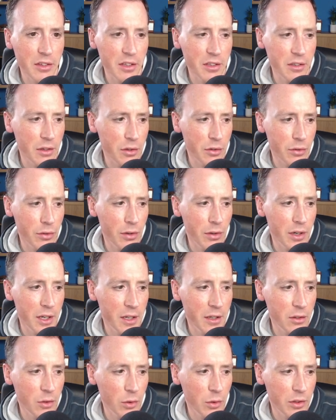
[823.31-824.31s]
These are
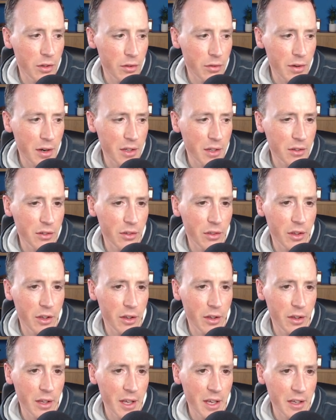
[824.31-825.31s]
3 Twitter threads
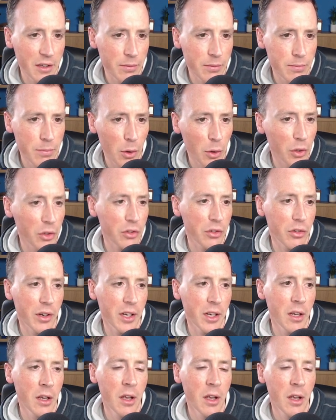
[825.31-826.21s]
that he is monitoring